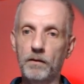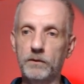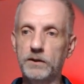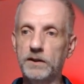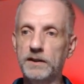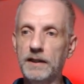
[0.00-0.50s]

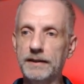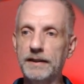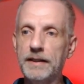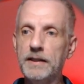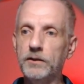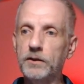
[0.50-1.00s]
which is nice.
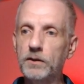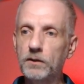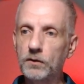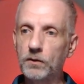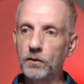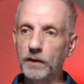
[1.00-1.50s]
You can
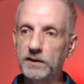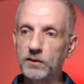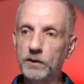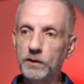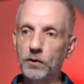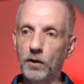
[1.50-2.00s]
also go and
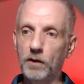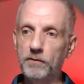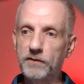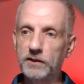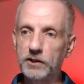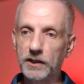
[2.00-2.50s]
switch
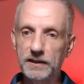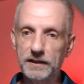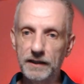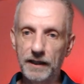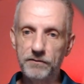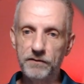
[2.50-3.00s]
off the Genesis
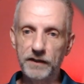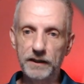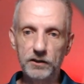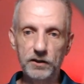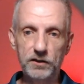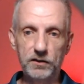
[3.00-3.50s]
9 figure
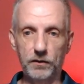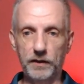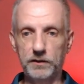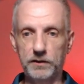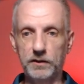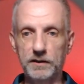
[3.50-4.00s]
just so
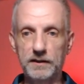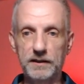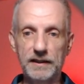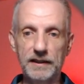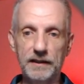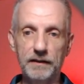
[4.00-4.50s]
that you can
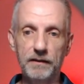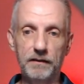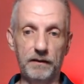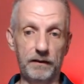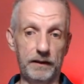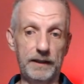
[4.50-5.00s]
see,
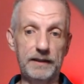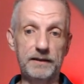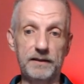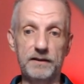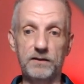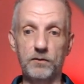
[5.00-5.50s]
is
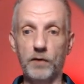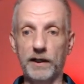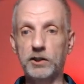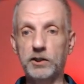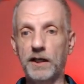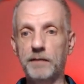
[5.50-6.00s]
this the
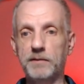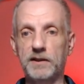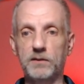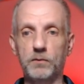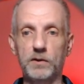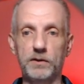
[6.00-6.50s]
right shape? Is
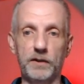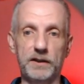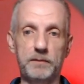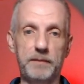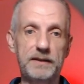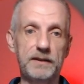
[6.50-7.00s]
this what you were
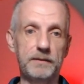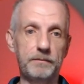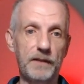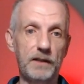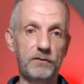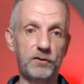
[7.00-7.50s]
expecting?
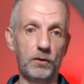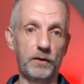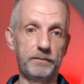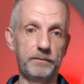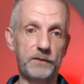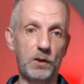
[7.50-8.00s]
If so,
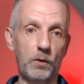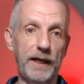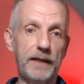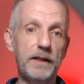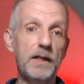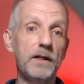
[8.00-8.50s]
then go
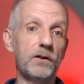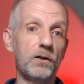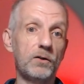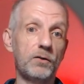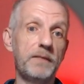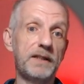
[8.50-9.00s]
ahead. You can
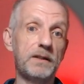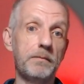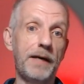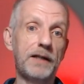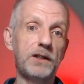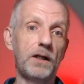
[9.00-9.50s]
also mix and
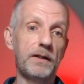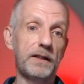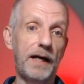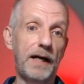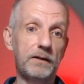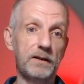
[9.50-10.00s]
match other
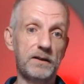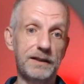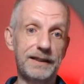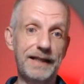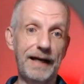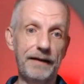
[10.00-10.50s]
characters
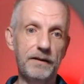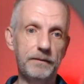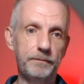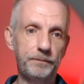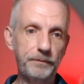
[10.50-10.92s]
together.